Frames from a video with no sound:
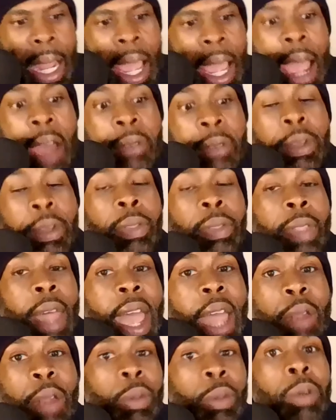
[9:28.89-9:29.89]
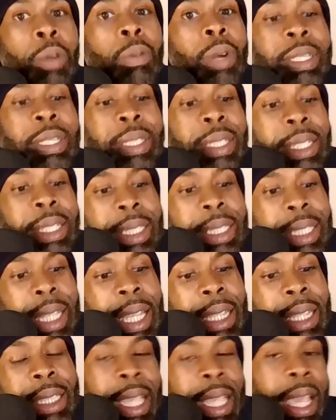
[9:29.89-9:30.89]
after that we went to the
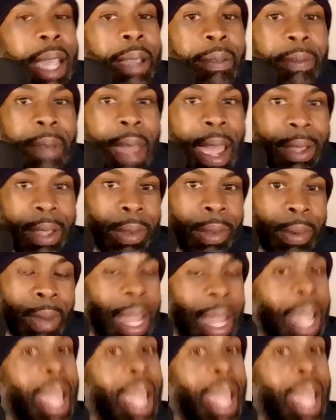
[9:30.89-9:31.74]
Cheesecake Factory,